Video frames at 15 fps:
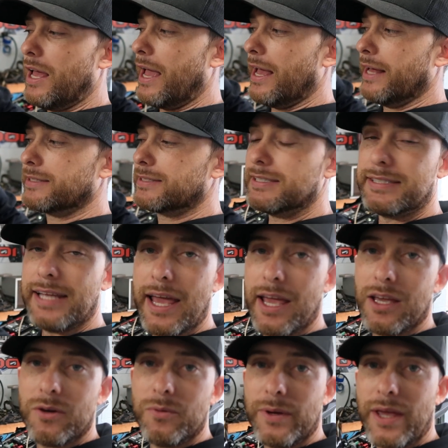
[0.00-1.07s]
And
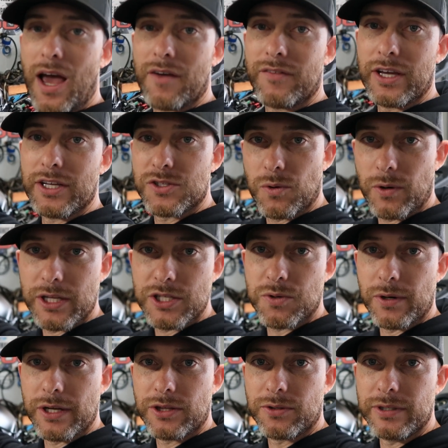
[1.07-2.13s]
today we have a
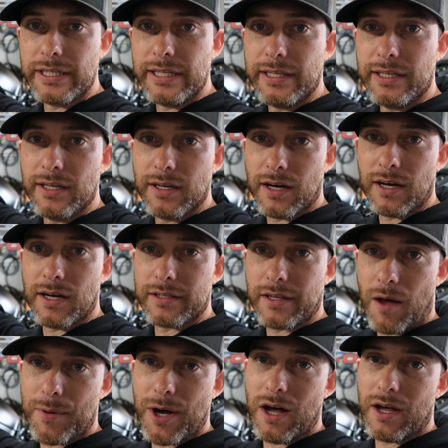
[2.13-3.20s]
2023
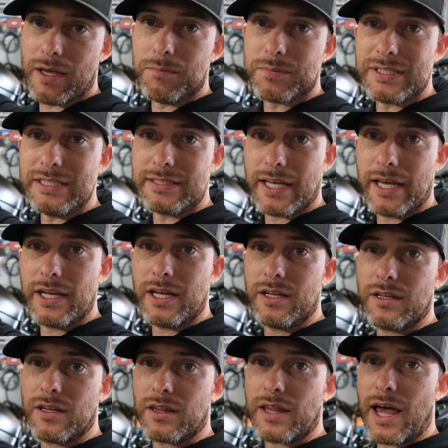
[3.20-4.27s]
Yamaha MT-10 in